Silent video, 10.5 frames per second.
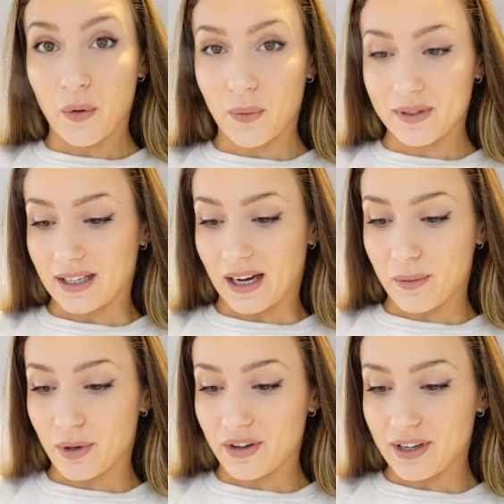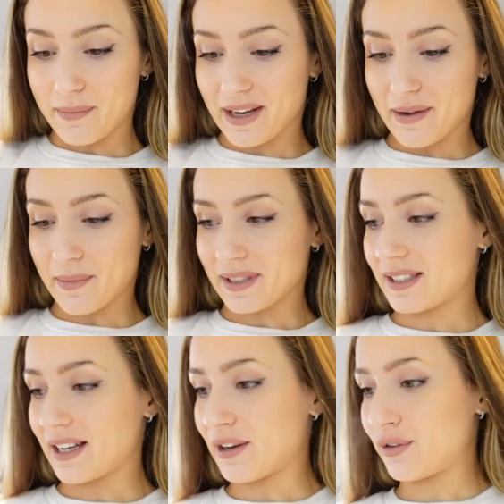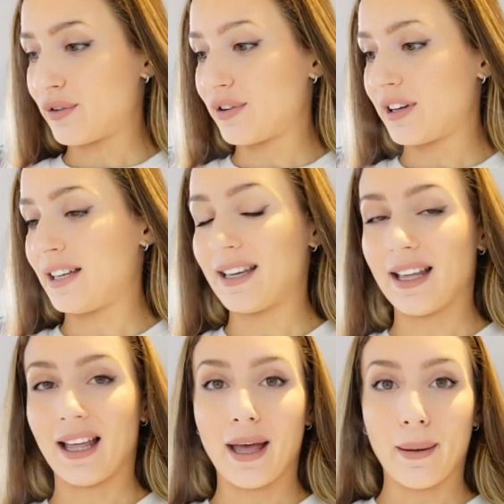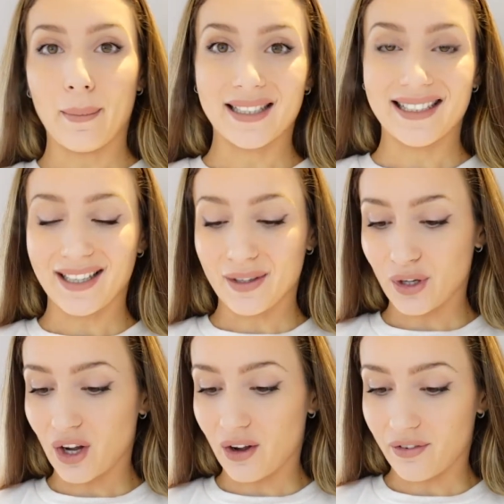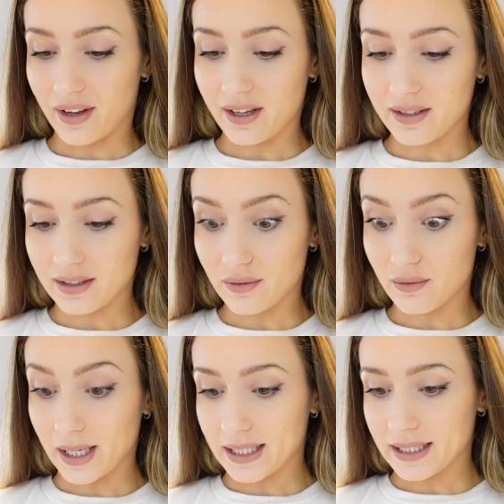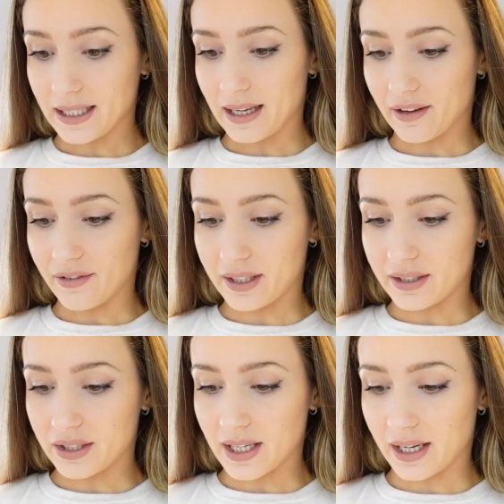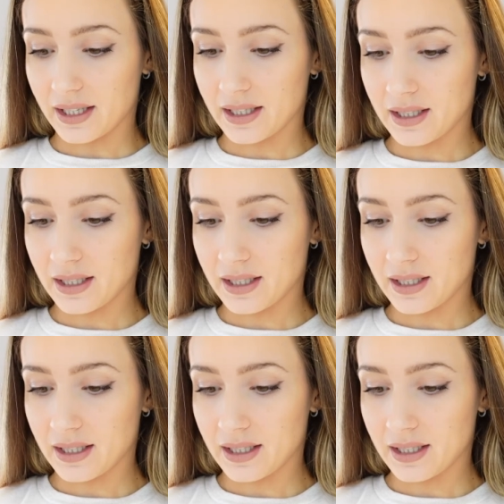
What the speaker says: One second, I'm currently making myself my second coffee because I really need caffeine today.